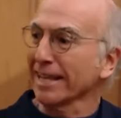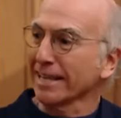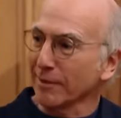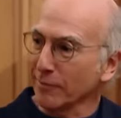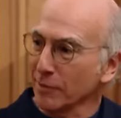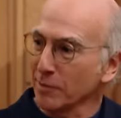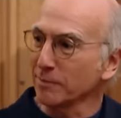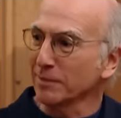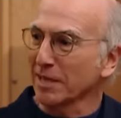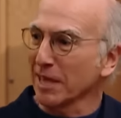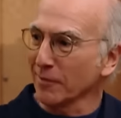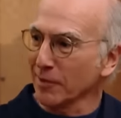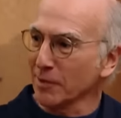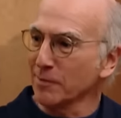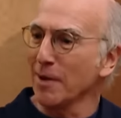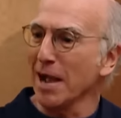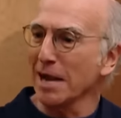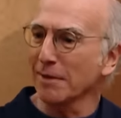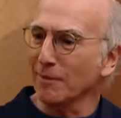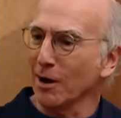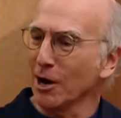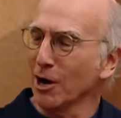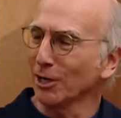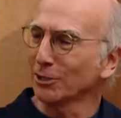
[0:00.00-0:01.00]
Okay, give me
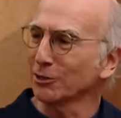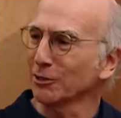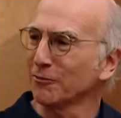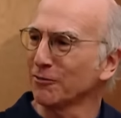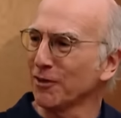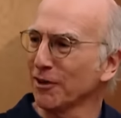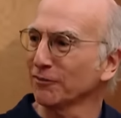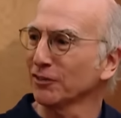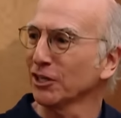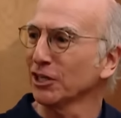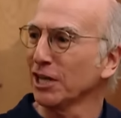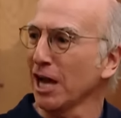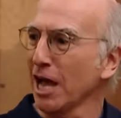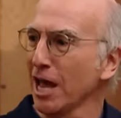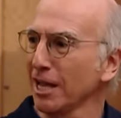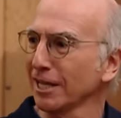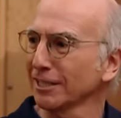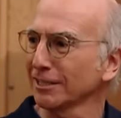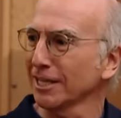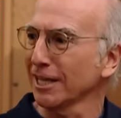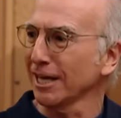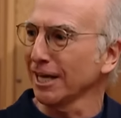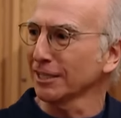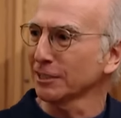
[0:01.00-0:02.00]
back my $150
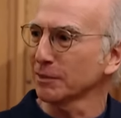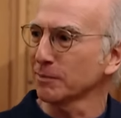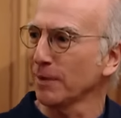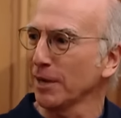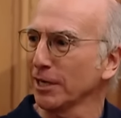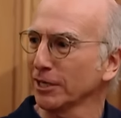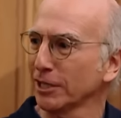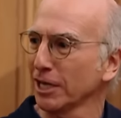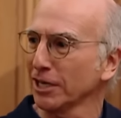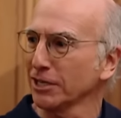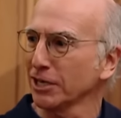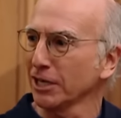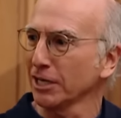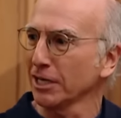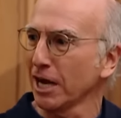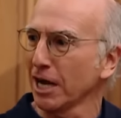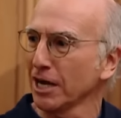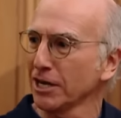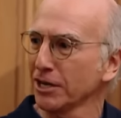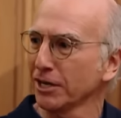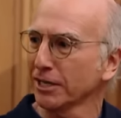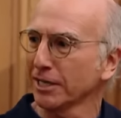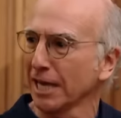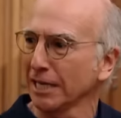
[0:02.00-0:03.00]
that I spent on
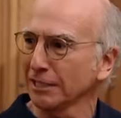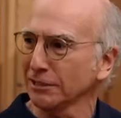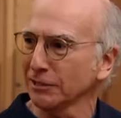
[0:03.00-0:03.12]
your